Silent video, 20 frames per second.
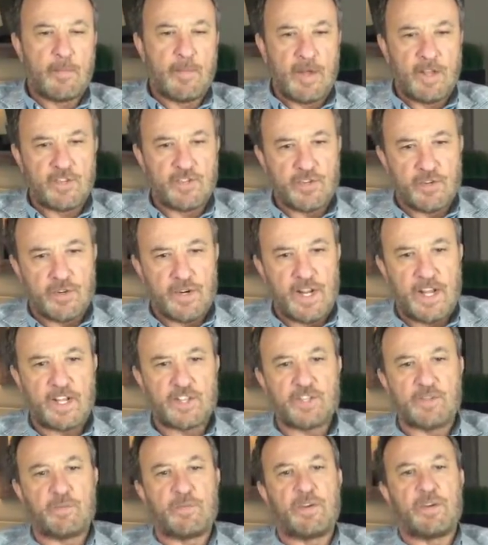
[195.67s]
a
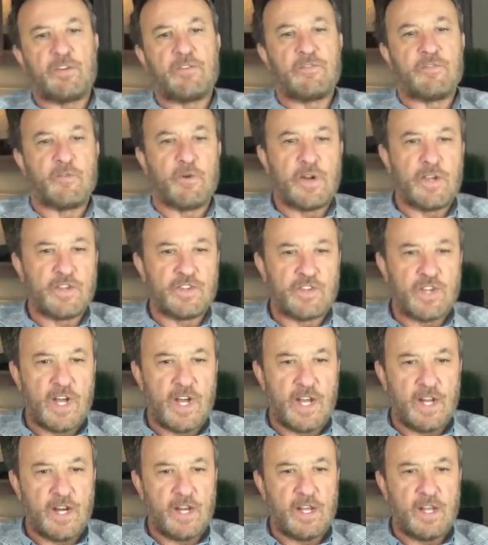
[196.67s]
benzodiazepine for
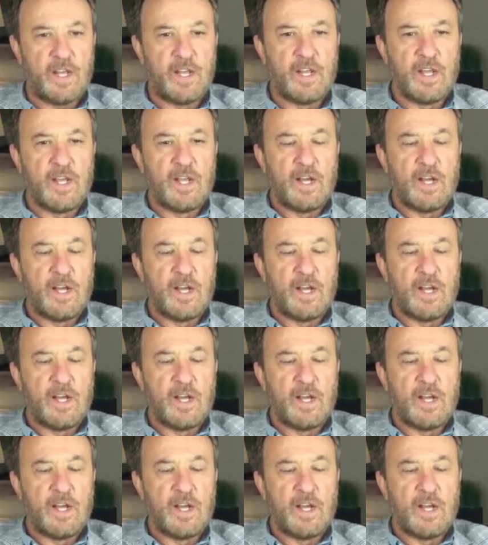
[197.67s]
anxiety